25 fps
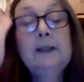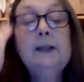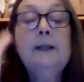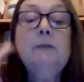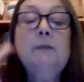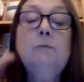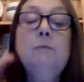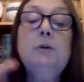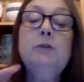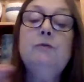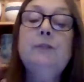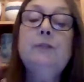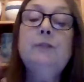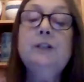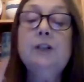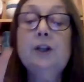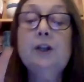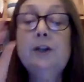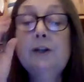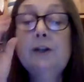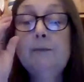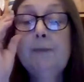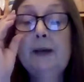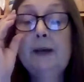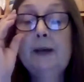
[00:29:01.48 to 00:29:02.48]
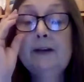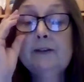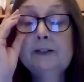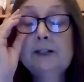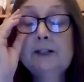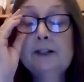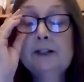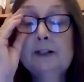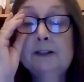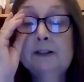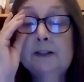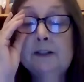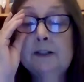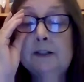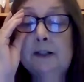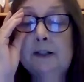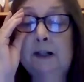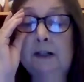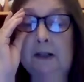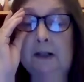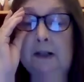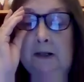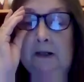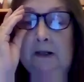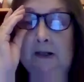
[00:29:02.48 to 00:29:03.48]
He would return about
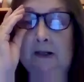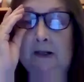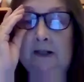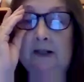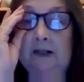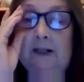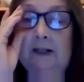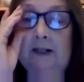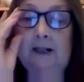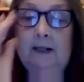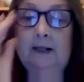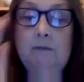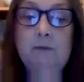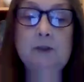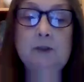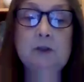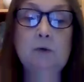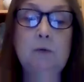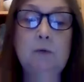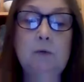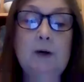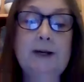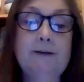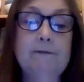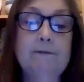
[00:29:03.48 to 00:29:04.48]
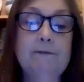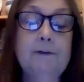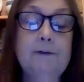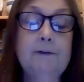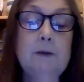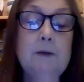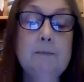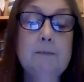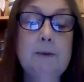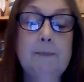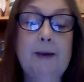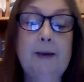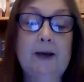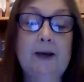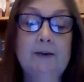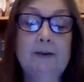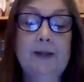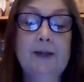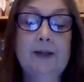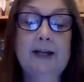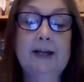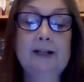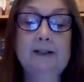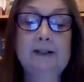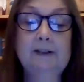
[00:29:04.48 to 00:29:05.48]
dusk. He was quite firm
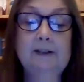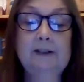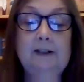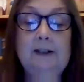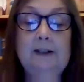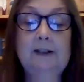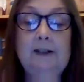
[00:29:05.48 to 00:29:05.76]
about that,